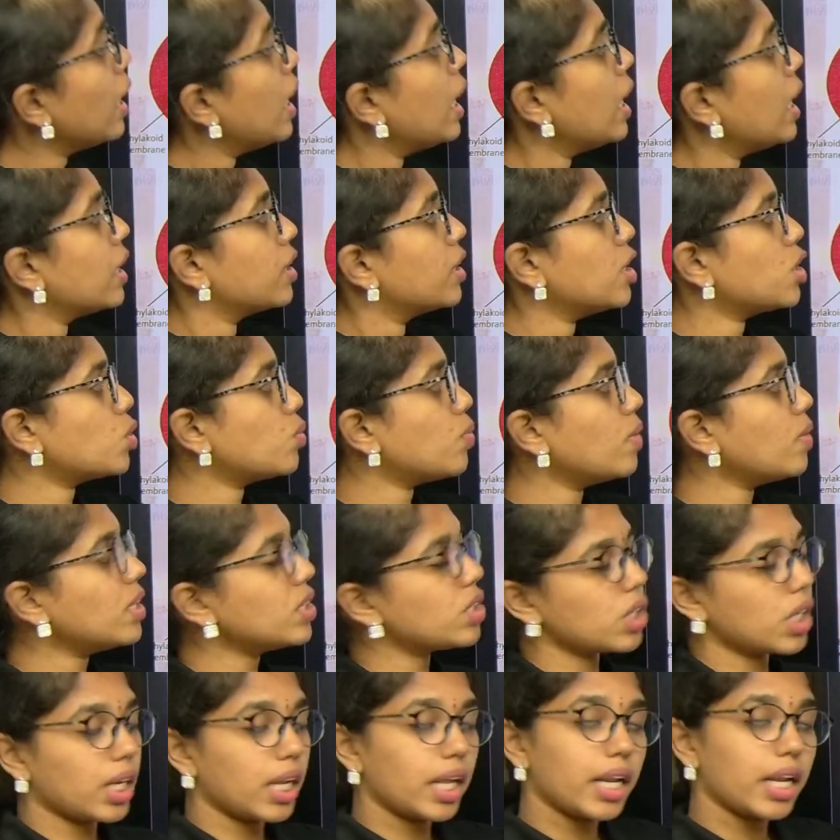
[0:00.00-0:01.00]
This will
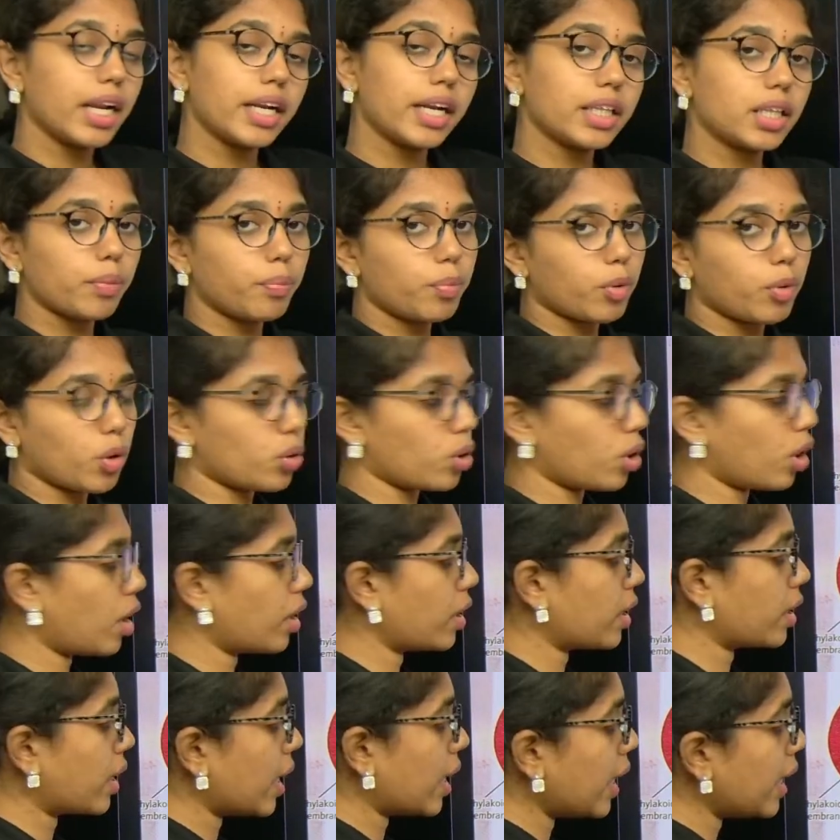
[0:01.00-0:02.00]
generate the proton
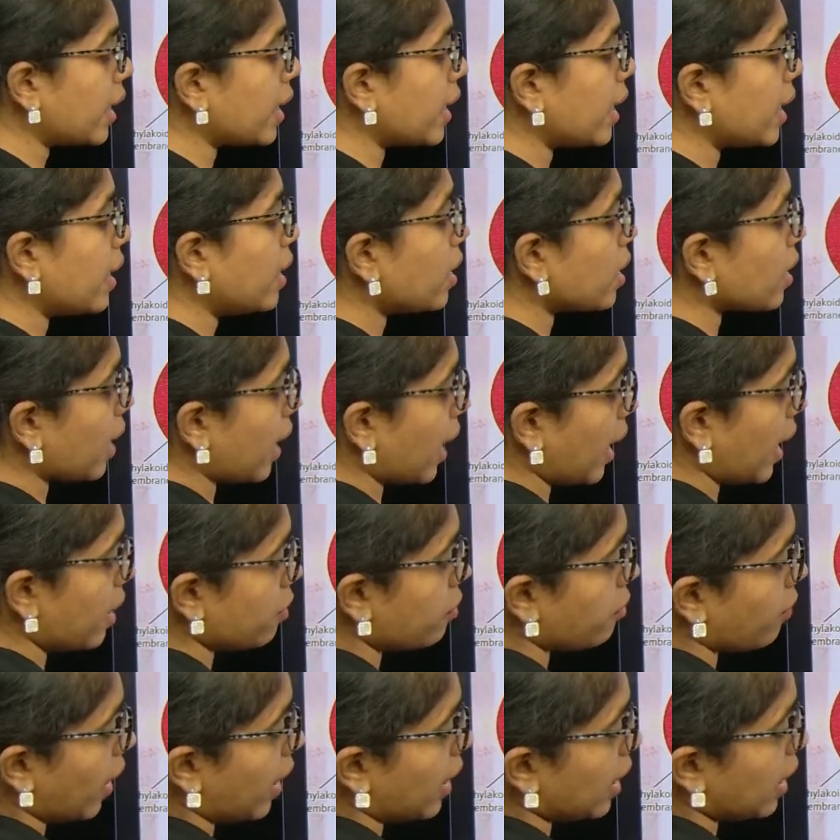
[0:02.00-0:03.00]
gradient, and
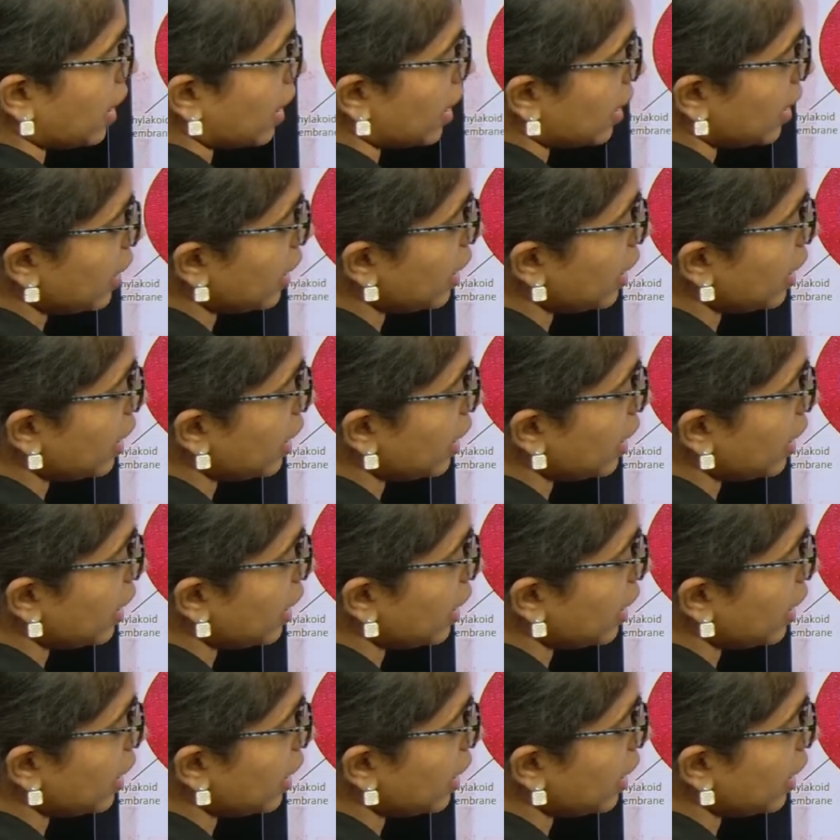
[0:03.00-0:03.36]
finally